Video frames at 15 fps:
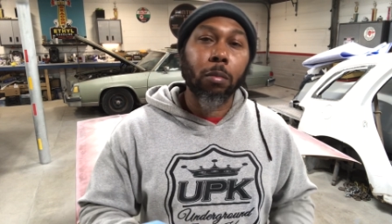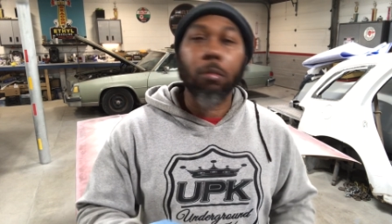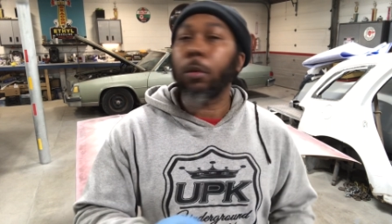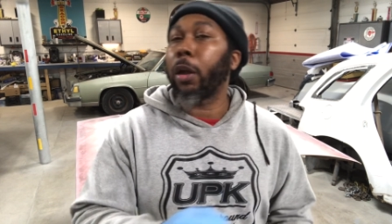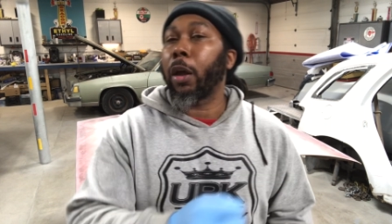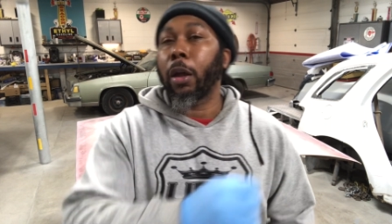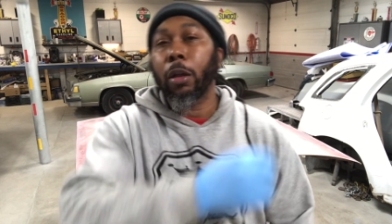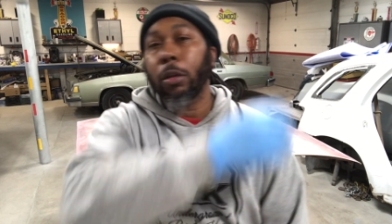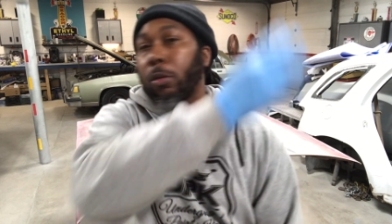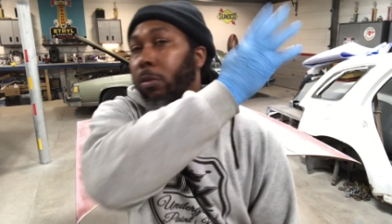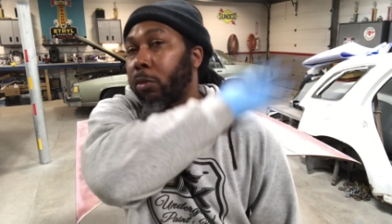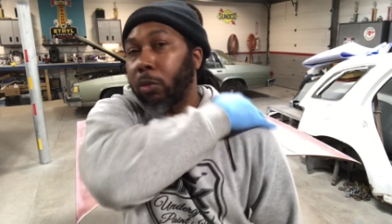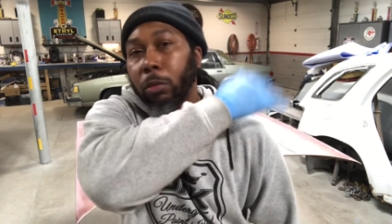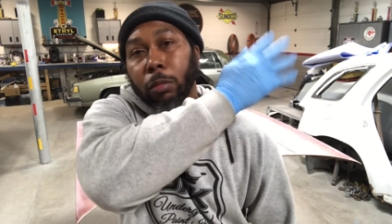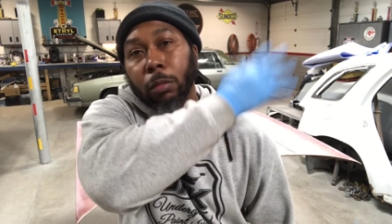hey,
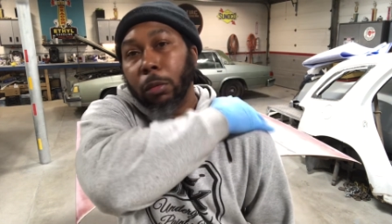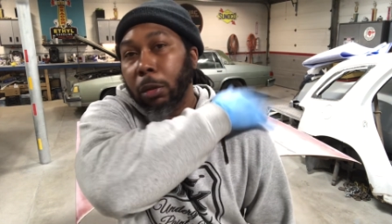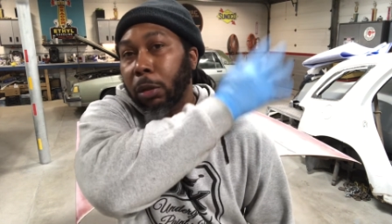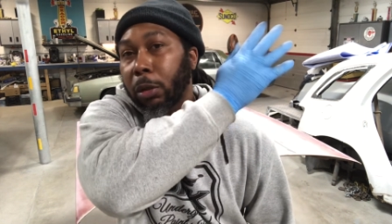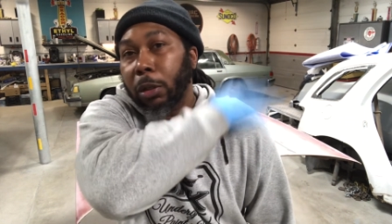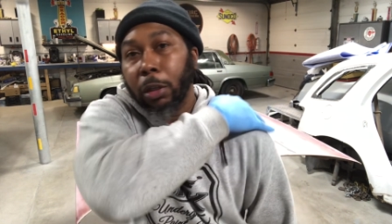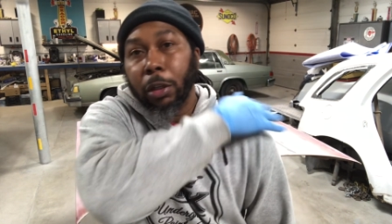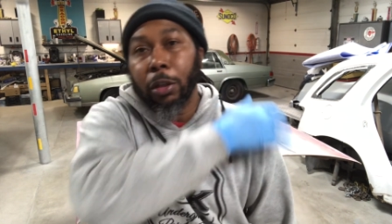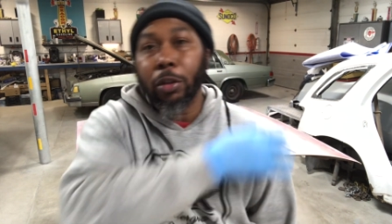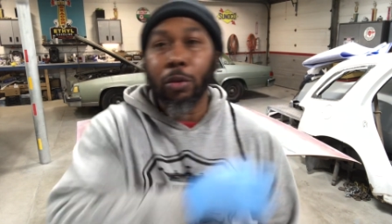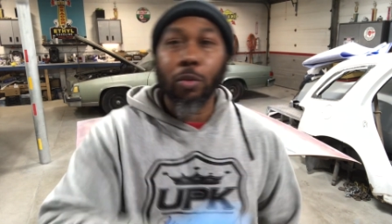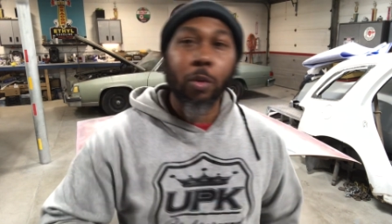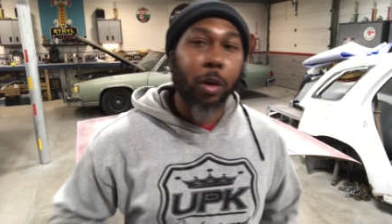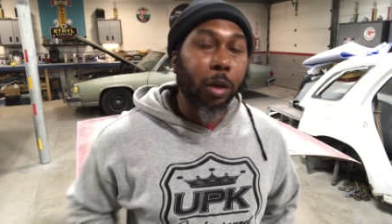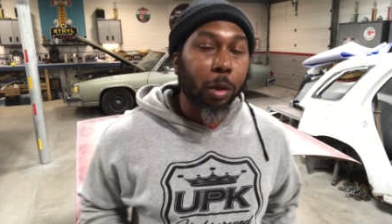you
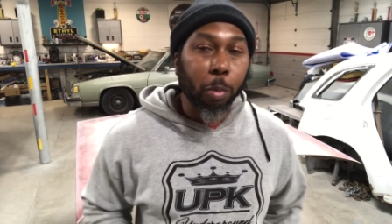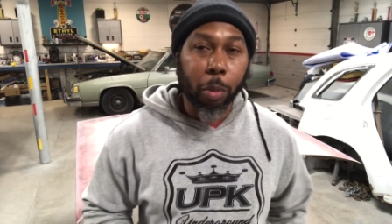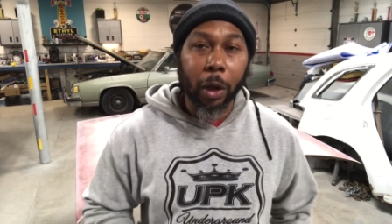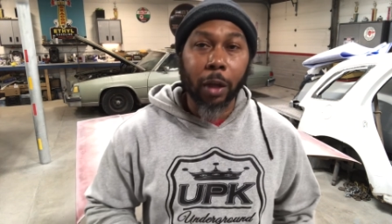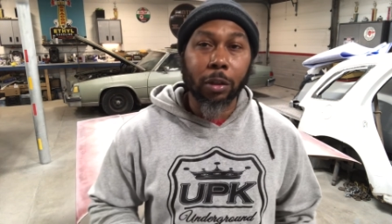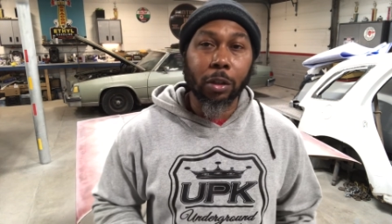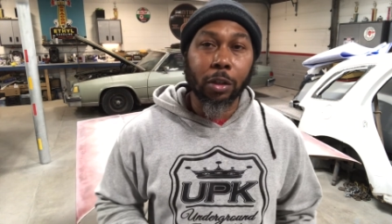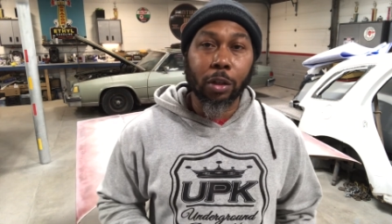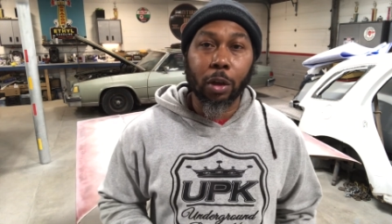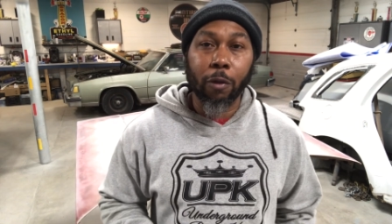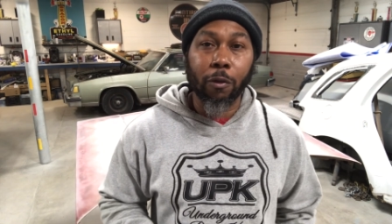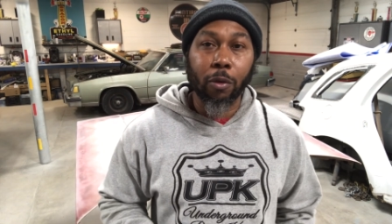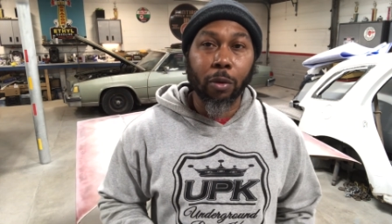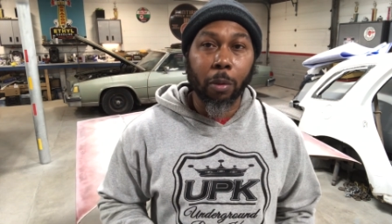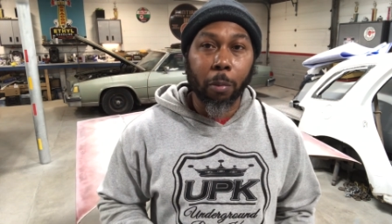ready to pat yourself
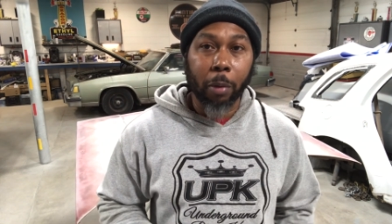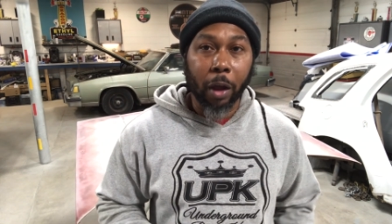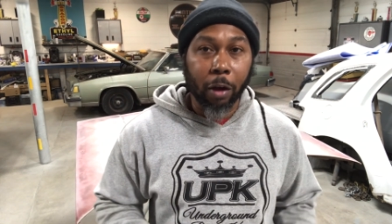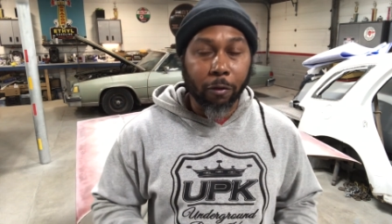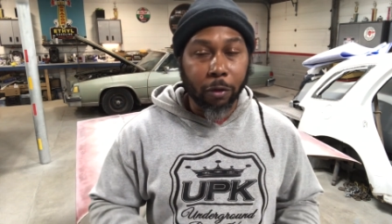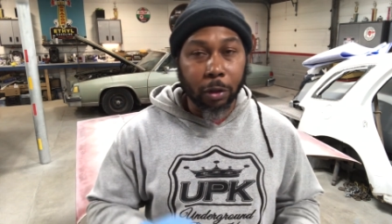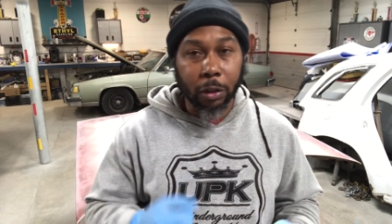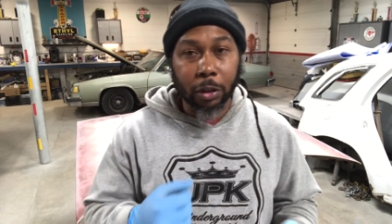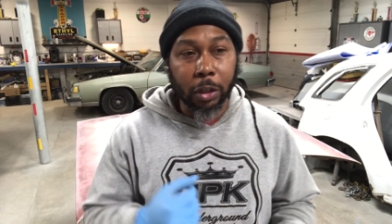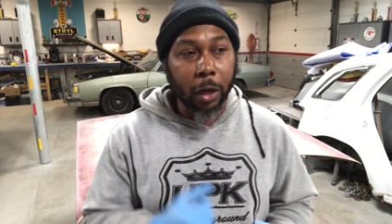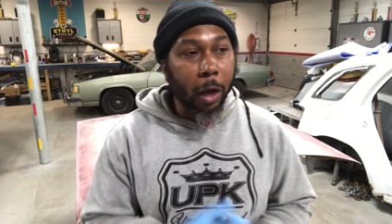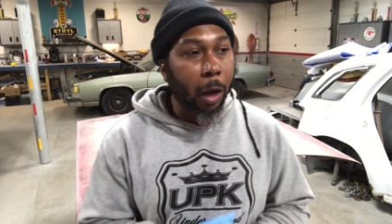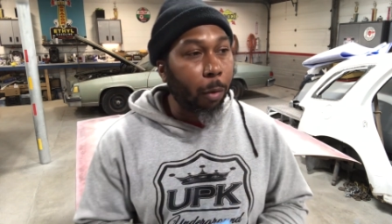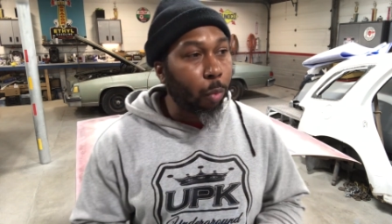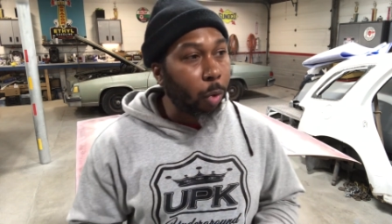on the back for the
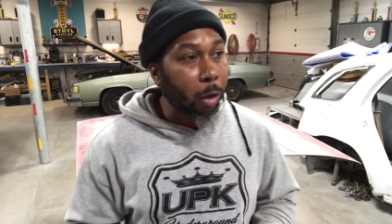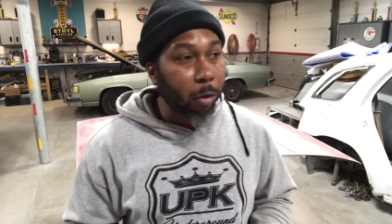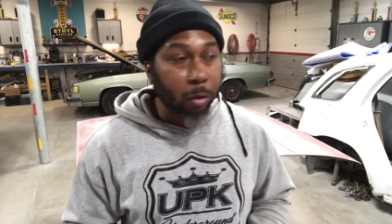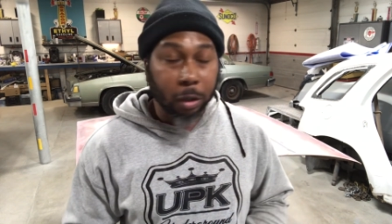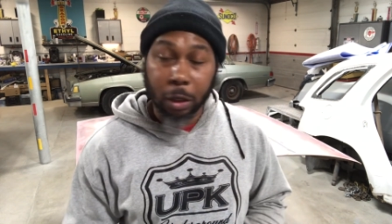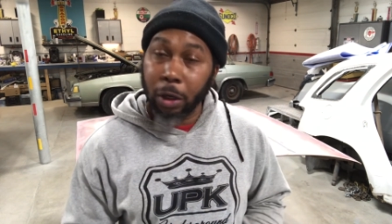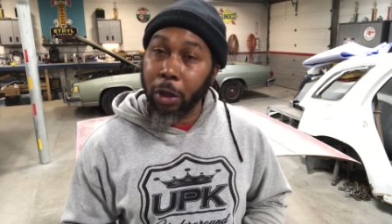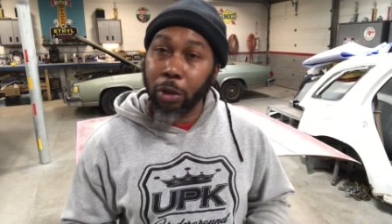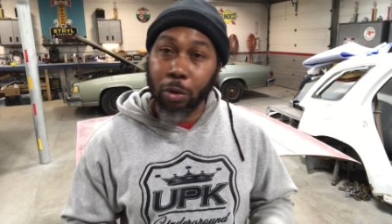job well done.